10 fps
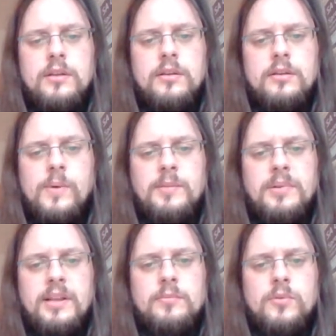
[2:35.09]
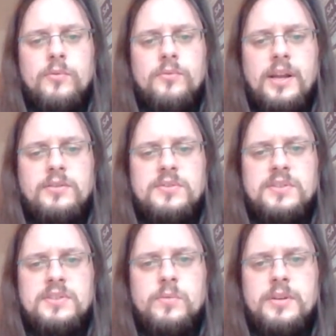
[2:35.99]
White played the move knight to
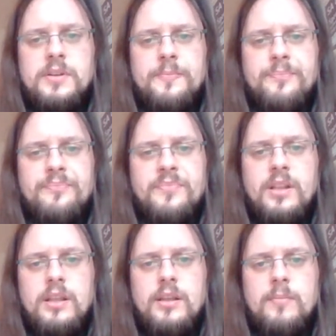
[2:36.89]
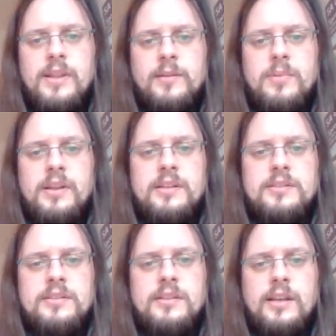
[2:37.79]
c3. Black played
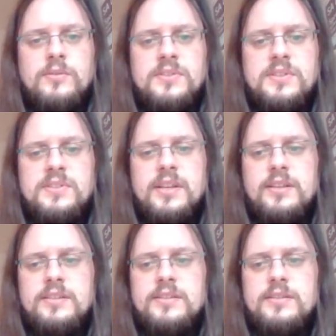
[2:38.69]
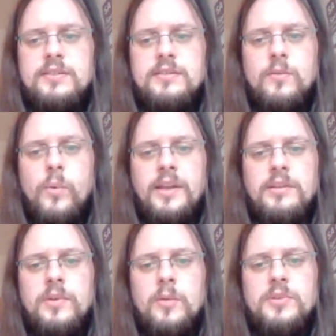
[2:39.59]
knight to c6. White
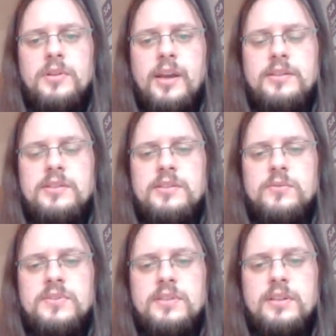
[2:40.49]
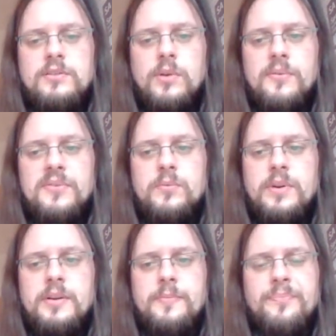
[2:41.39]
developed the knight to
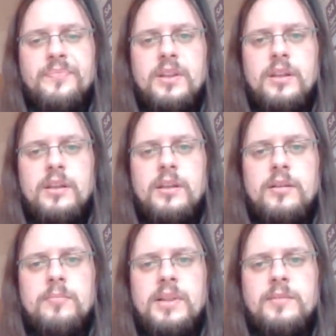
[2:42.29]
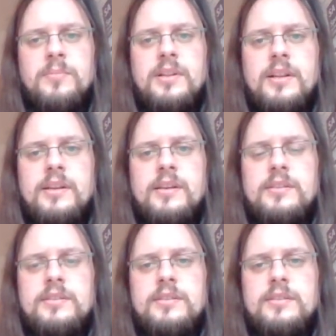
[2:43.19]
f3. Black
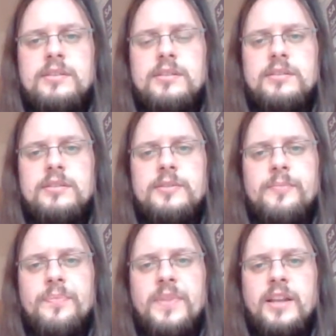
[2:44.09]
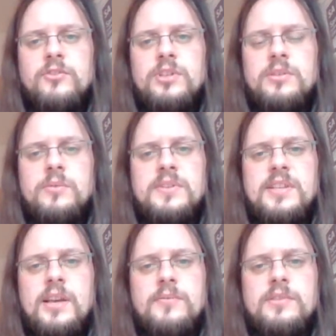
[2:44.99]
played knight g to
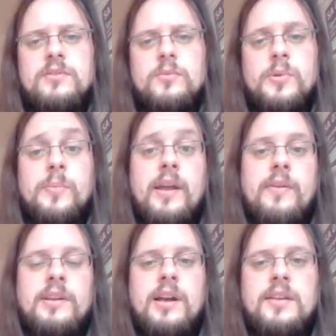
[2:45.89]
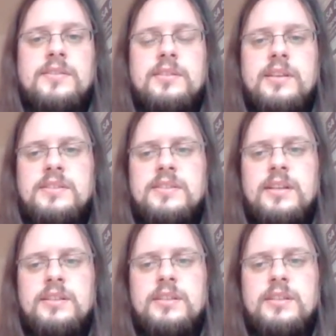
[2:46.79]
e7 to preparing castle kingside.